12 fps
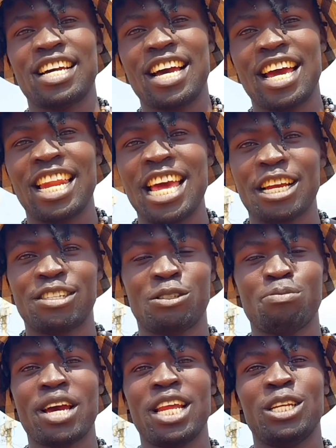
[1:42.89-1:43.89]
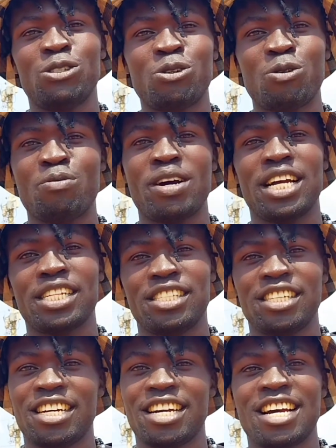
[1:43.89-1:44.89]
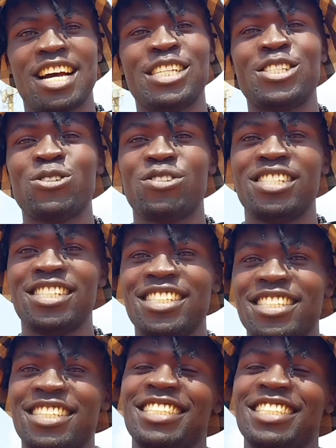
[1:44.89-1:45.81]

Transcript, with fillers: i like smiling so much as you see